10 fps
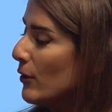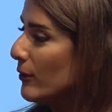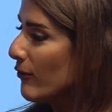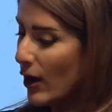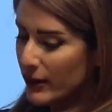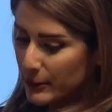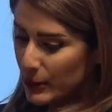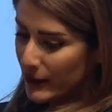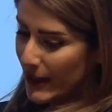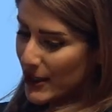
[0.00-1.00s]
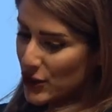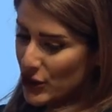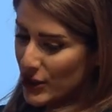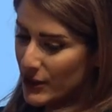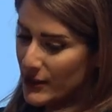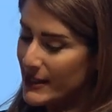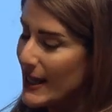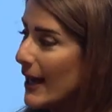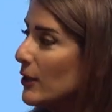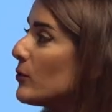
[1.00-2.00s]
the vulnerable nations
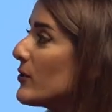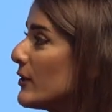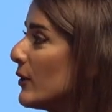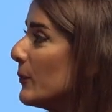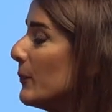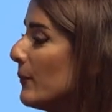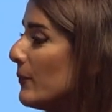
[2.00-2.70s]
and also